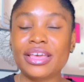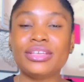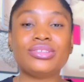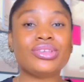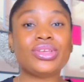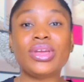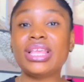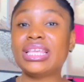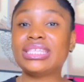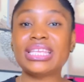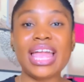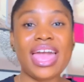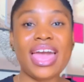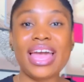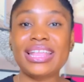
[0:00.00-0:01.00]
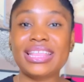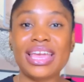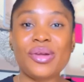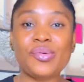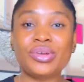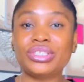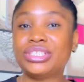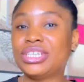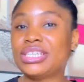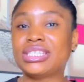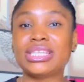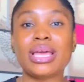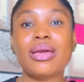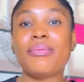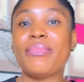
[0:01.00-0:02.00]
So the only thing I had then was
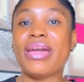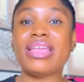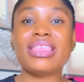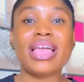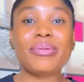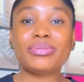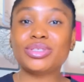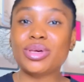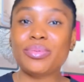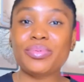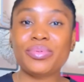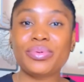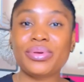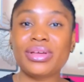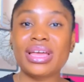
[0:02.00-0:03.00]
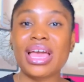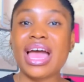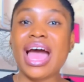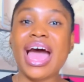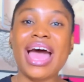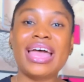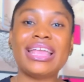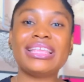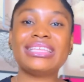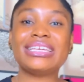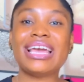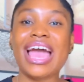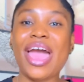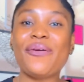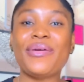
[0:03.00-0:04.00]
just my laptop, and
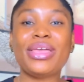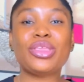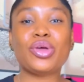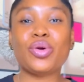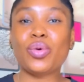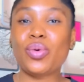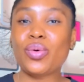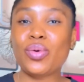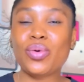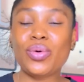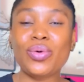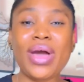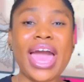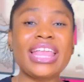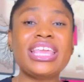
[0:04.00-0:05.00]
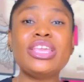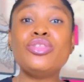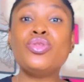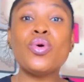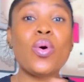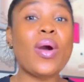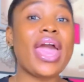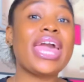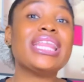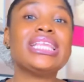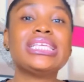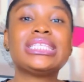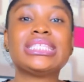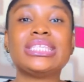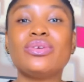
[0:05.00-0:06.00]
I went on Google. I didn't know
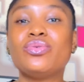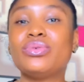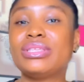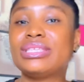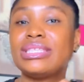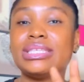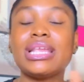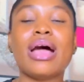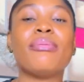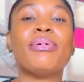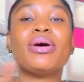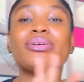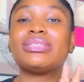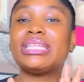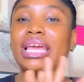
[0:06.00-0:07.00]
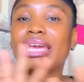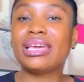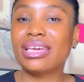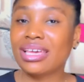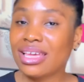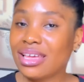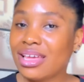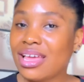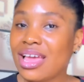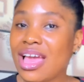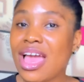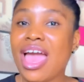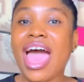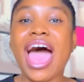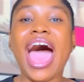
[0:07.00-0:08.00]
any single thing about tech.
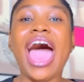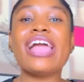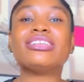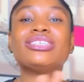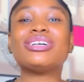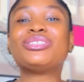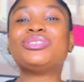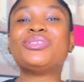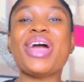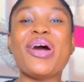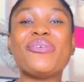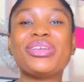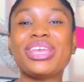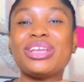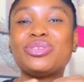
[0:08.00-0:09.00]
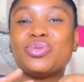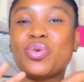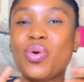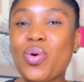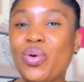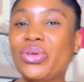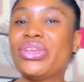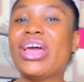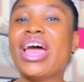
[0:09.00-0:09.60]
I just knew I wanted to code,